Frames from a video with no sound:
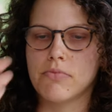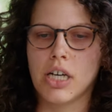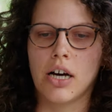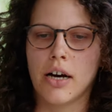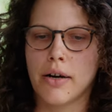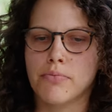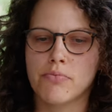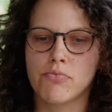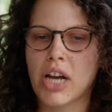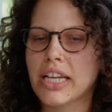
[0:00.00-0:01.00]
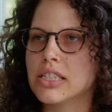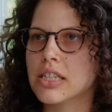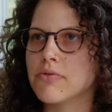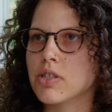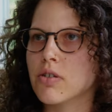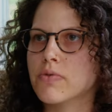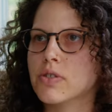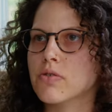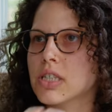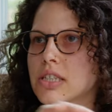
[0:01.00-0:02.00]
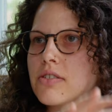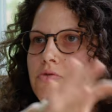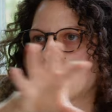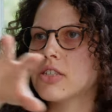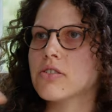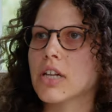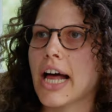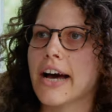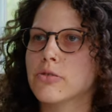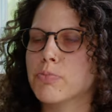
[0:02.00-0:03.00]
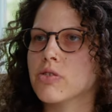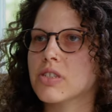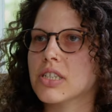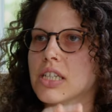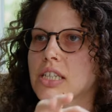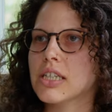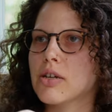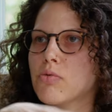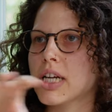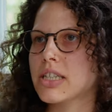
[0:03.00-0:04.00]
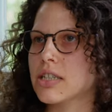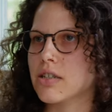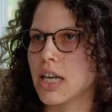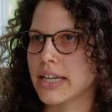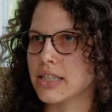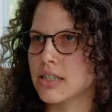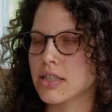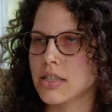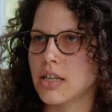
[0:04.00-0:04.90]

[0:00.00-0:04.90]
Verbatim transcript: um, relatives off to these regional outposts in India mm. where they collect